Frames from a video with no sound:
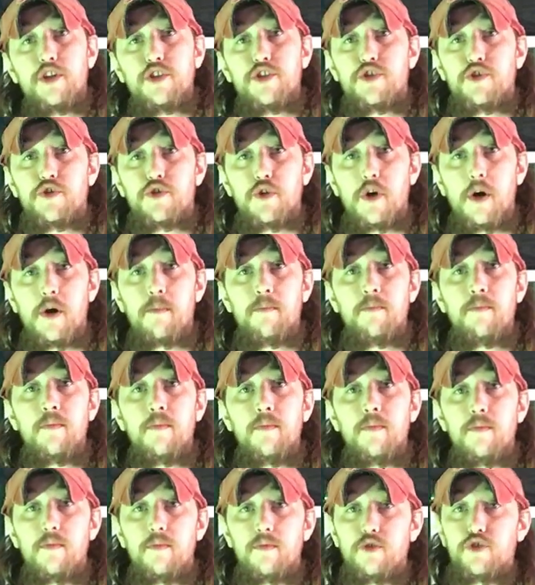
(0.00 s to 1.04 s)
to
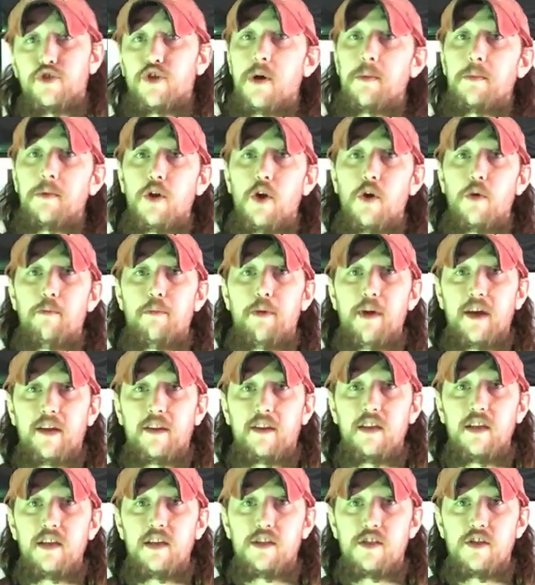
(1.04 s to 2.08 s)
tremolo pick
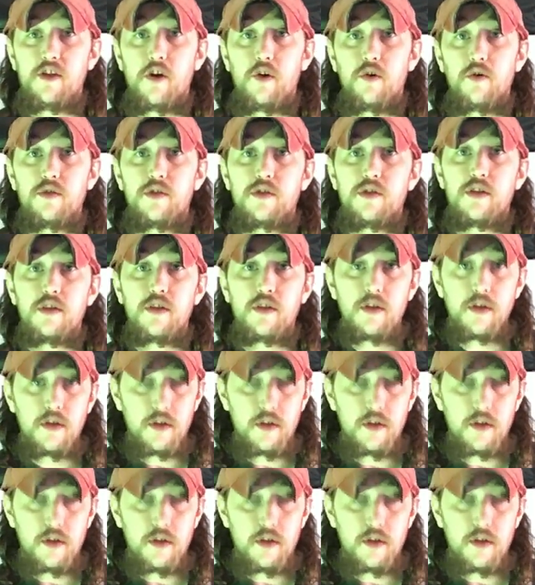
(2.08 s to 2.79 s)
these notes.